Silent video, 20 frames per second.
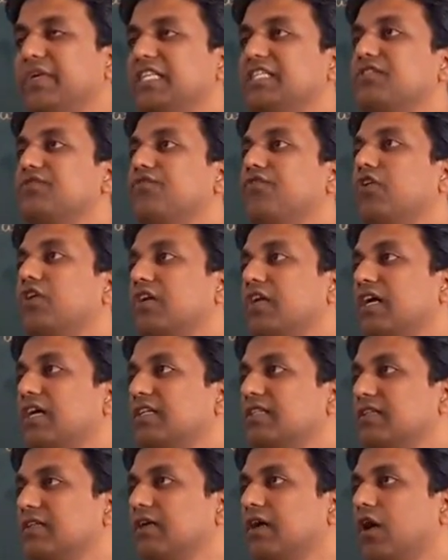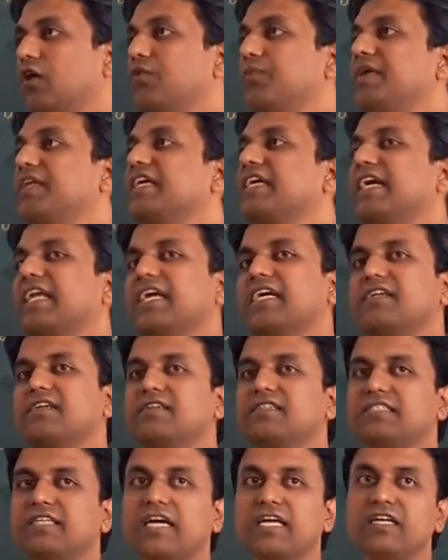means how many
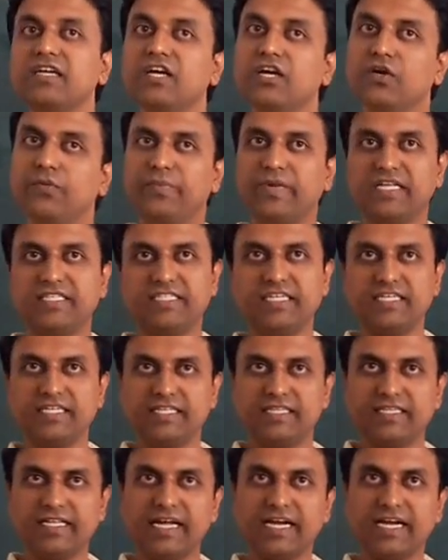characters are present in